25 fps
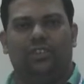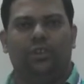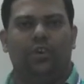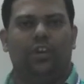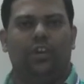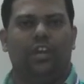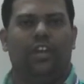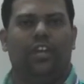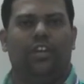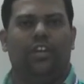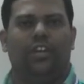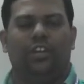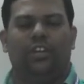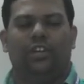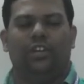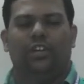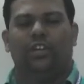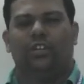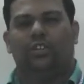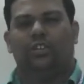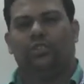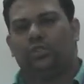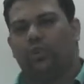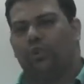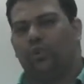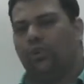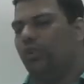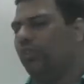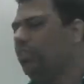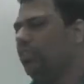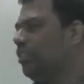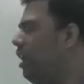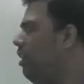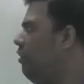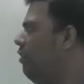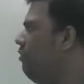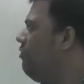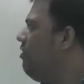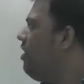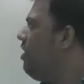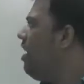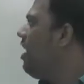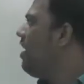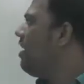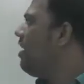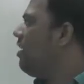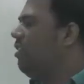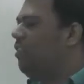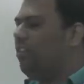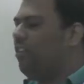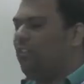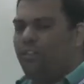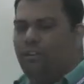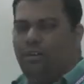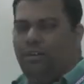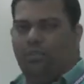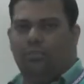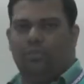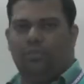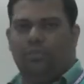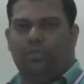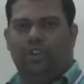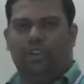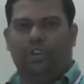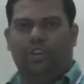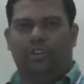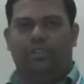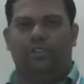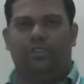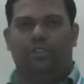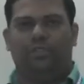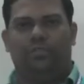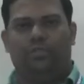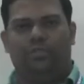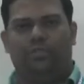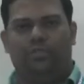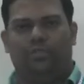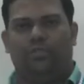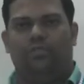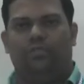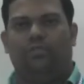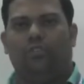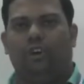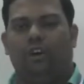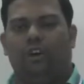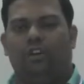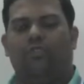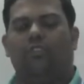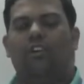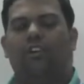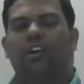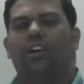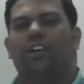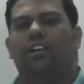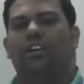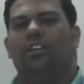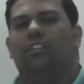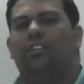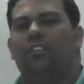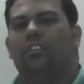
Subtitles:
Okay, so now we are moving forward.